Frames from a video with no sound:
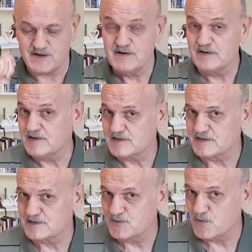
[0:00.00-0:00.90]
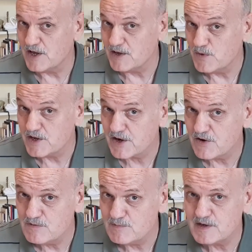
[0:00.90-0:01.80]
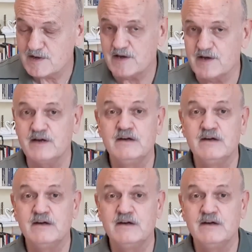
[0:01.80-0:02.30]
This is the way we comb our hair